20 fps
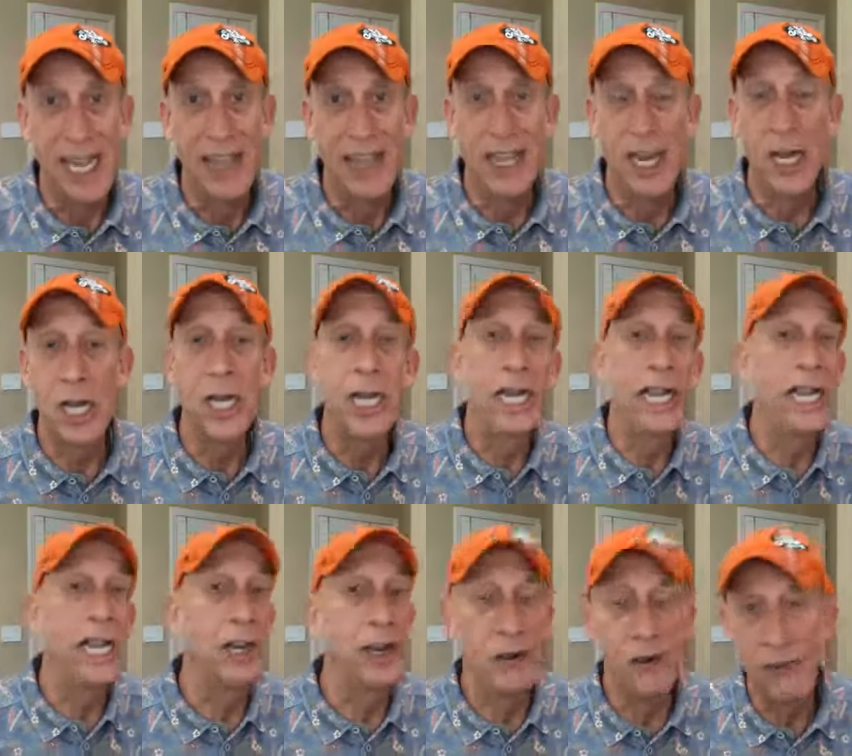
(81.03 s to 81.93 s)
that are going
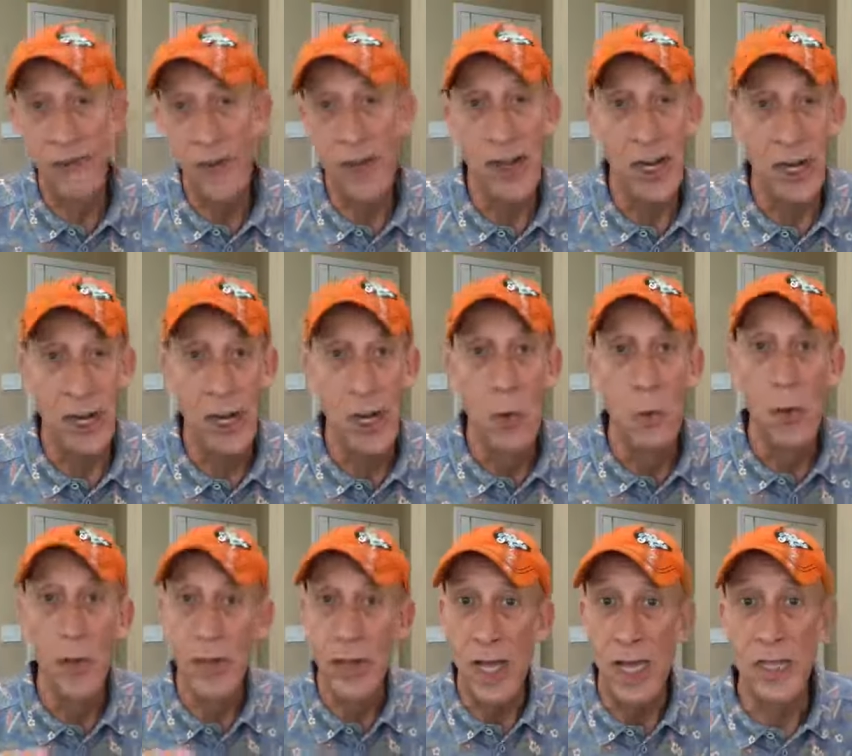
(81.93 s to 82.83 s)
to interfere
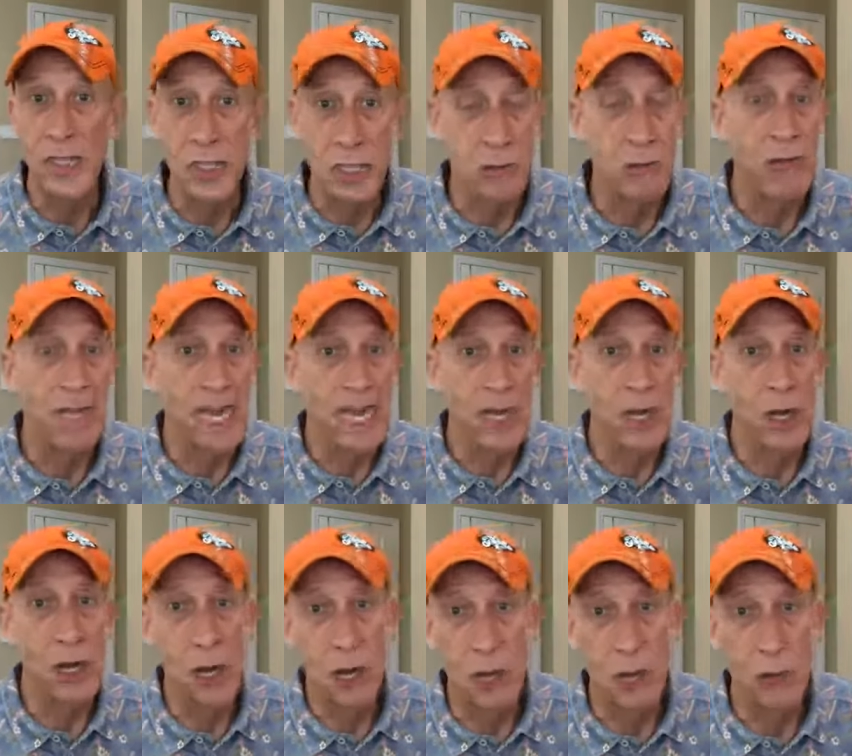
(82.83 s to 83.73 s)
with us
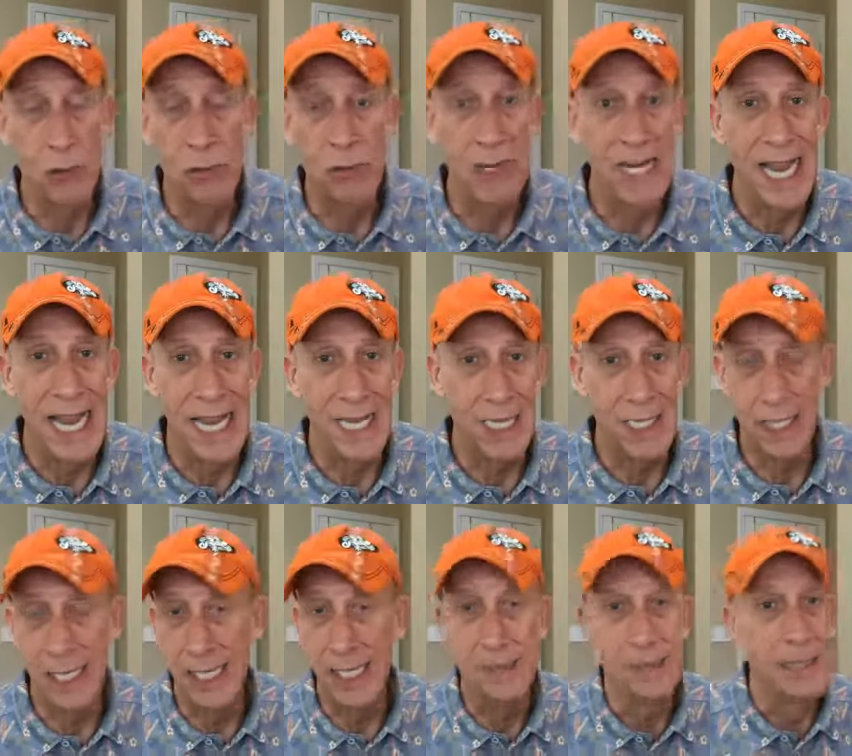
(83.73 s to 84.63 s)
creating our own
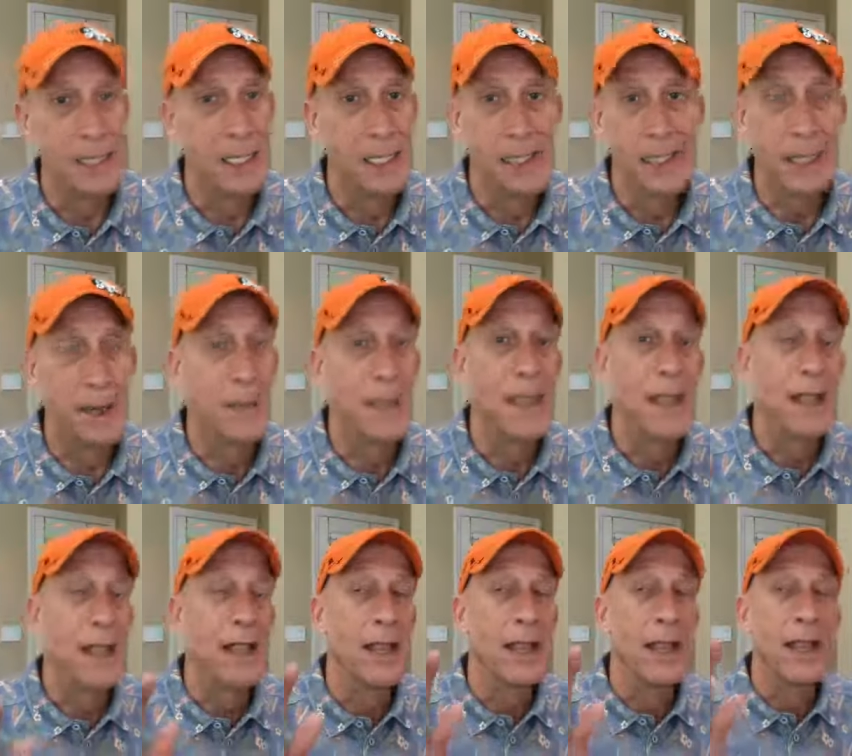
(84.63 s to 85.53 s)
reality. No.
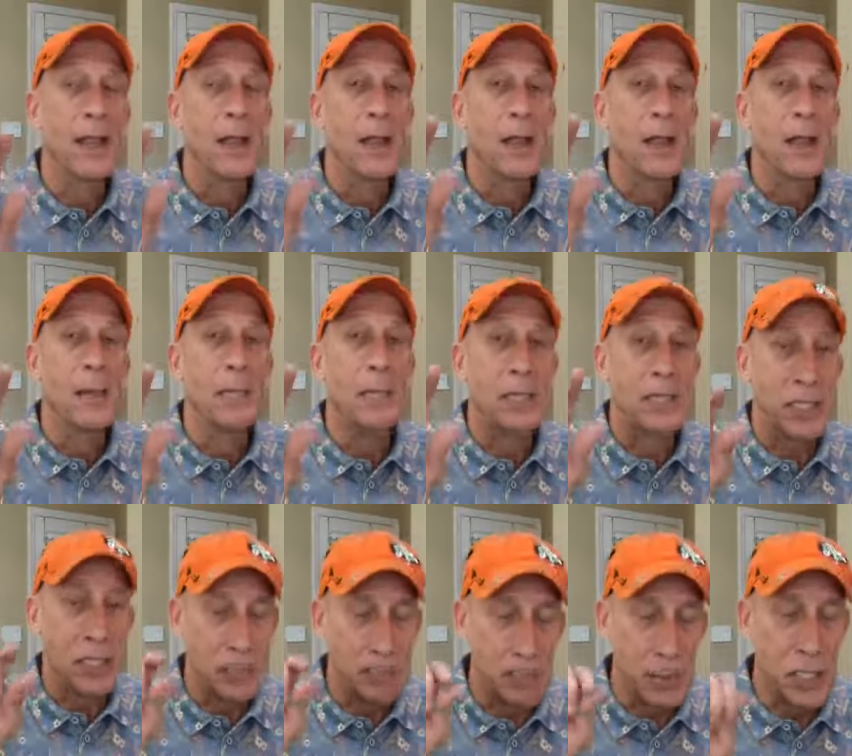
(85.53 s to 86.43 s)
But
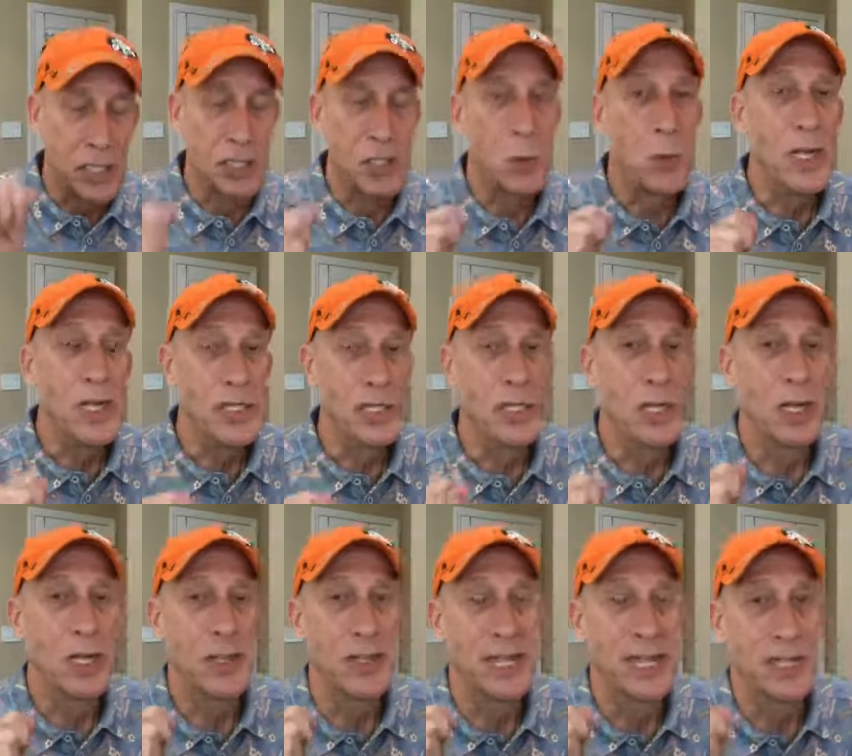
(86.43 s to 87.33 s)
to put a twist
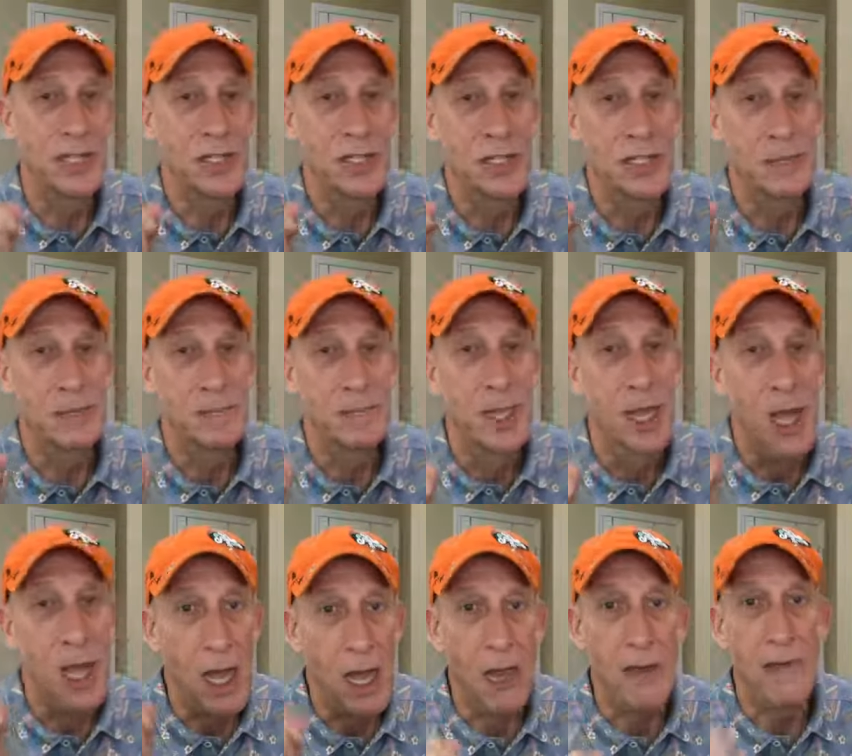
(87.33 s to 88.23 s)
on this,
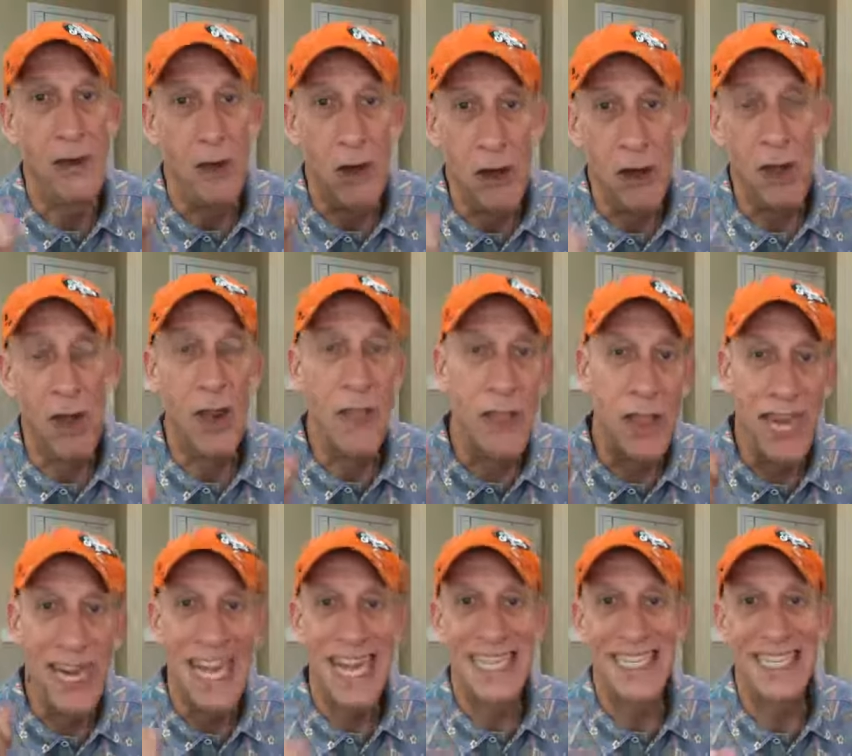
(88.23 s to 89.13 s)
of all of the
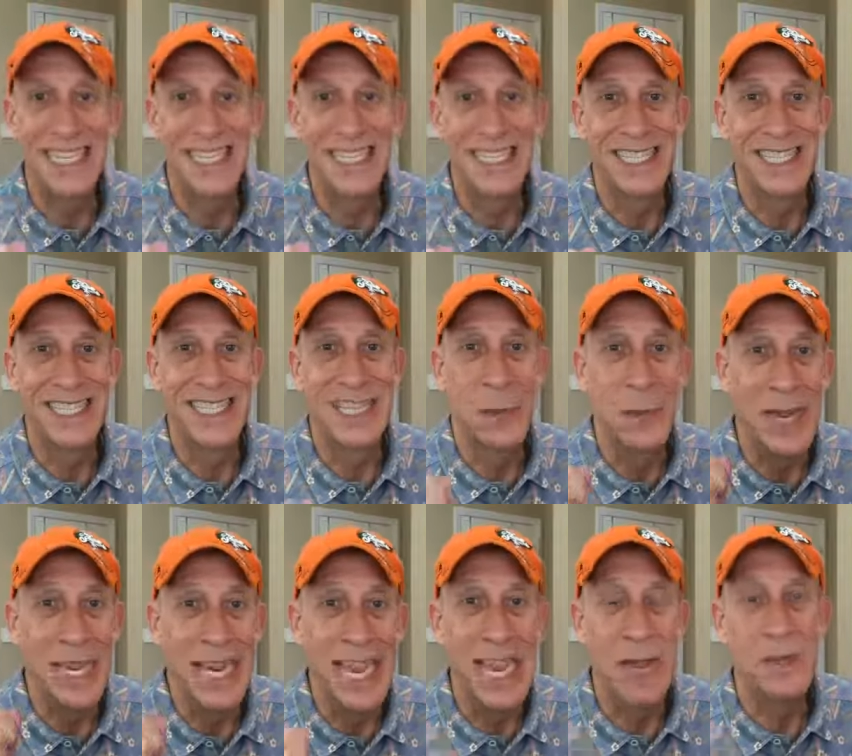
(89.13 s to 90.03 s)
lessons that
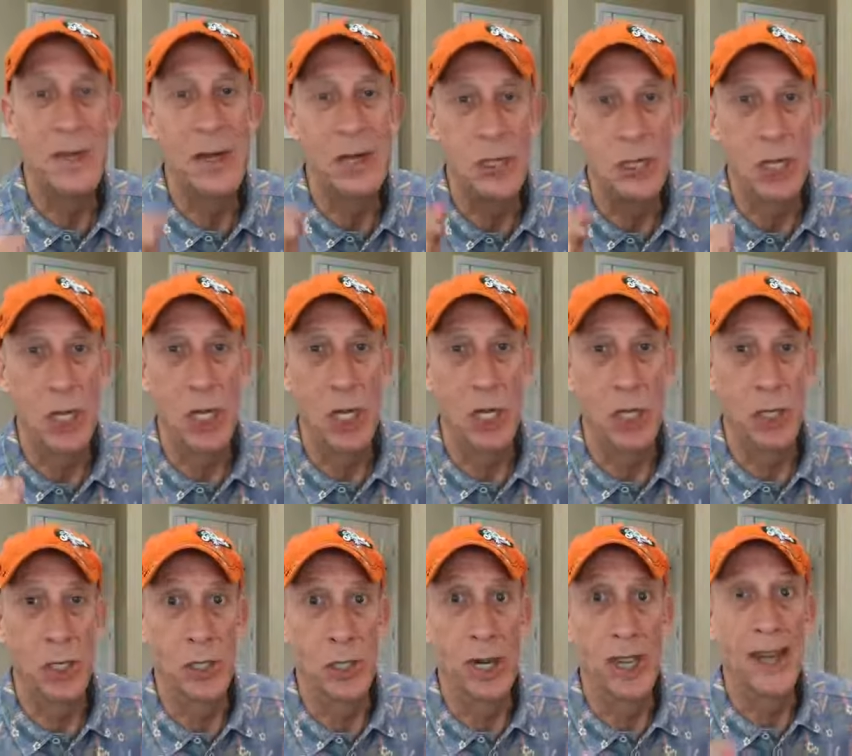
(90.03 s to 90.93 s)
we came here to
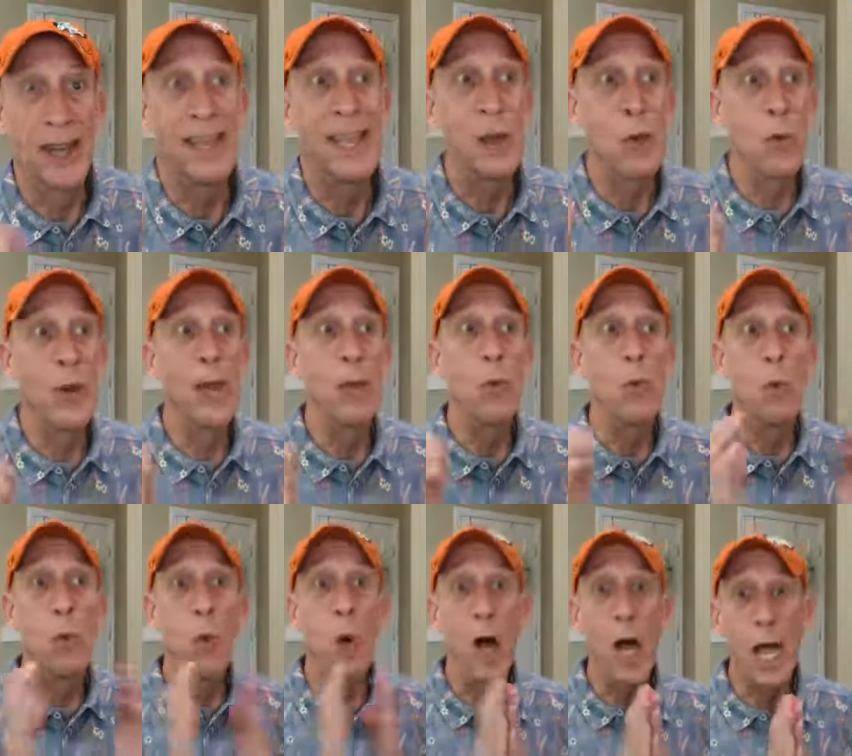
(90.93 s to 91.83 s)
learn, that we
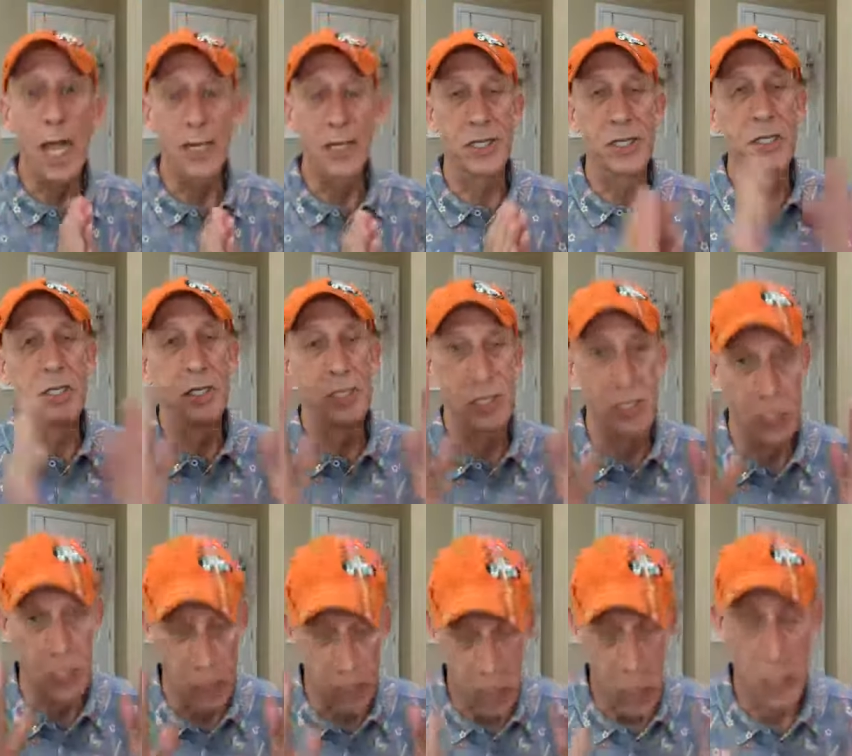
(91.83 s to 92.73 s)
want
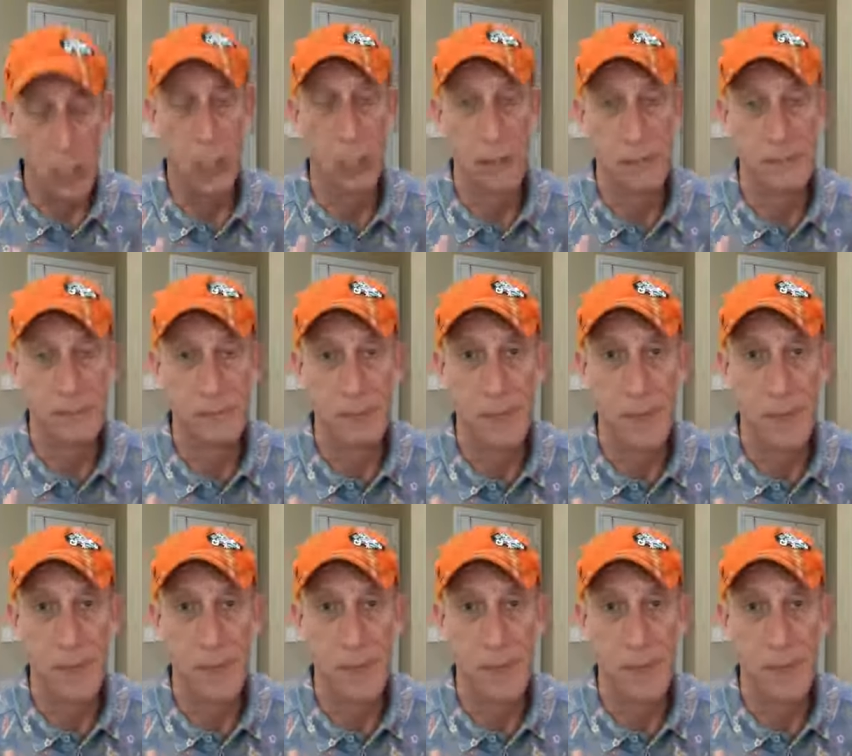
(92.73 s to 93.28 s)
to learn,